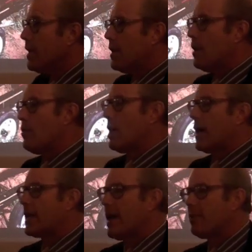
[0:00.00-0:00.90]

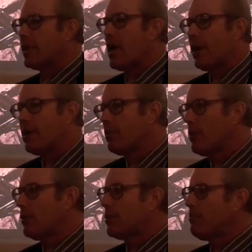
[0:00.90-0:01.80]
Kevin Kelly, who
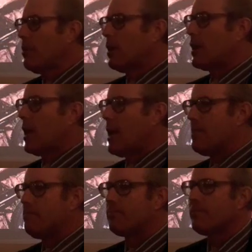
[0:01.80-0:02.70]
wrote the book
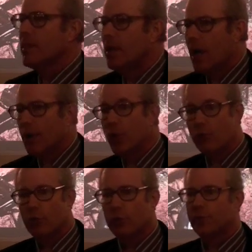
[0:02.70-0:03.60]

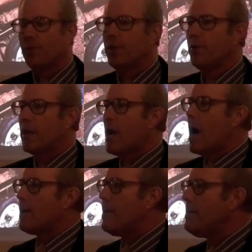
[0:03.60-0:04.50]
New Rules for the New
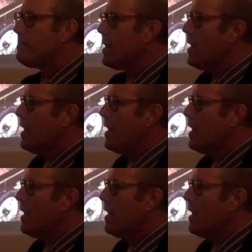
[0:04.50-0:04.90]
Economy,